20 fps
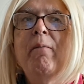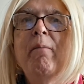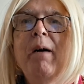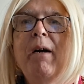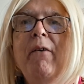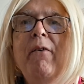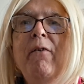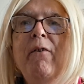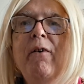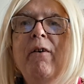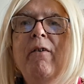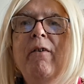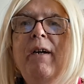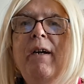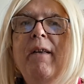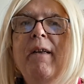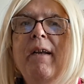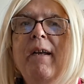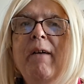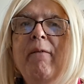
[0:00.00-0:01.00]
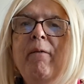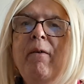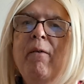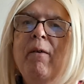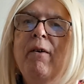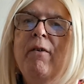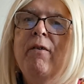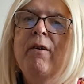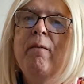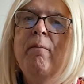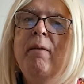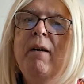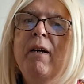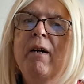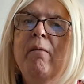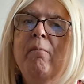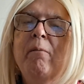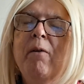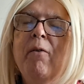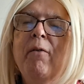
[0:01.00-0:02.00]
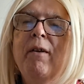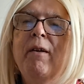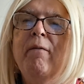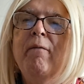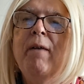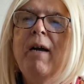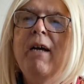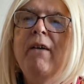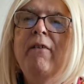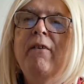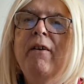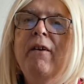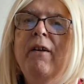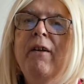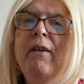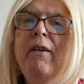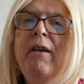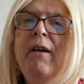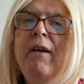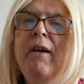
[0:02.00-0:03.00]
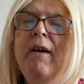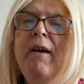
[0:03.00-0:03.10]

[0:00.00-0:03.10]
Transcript: but I do agree that everyone should become multifaceted.